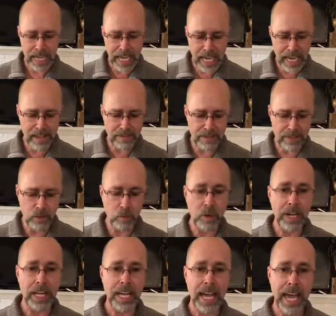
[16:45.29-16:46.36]
even
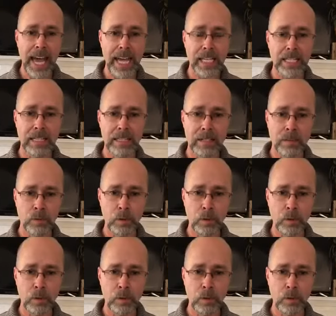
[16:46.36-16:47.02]
what he has